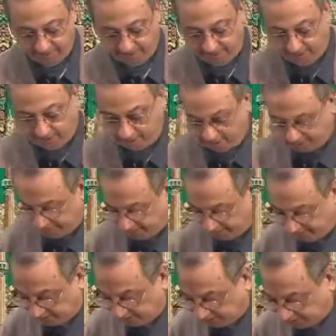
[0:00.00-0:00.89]
Okay,
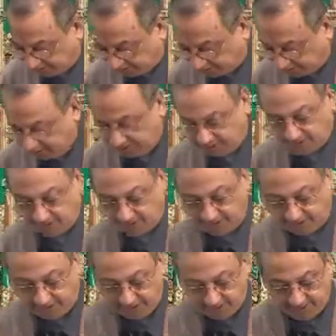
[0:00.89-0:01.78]
brothers and sisters, we
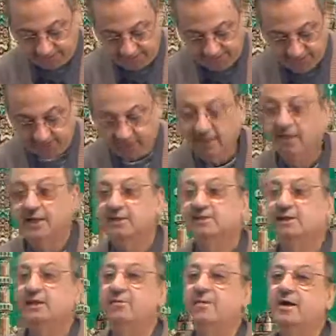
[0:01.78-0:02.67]
did this.
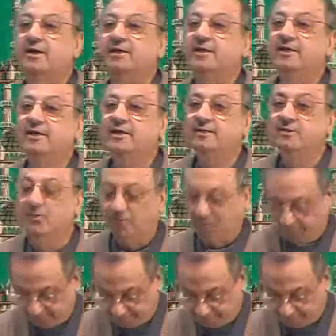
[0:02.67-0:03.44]
Tamarinu.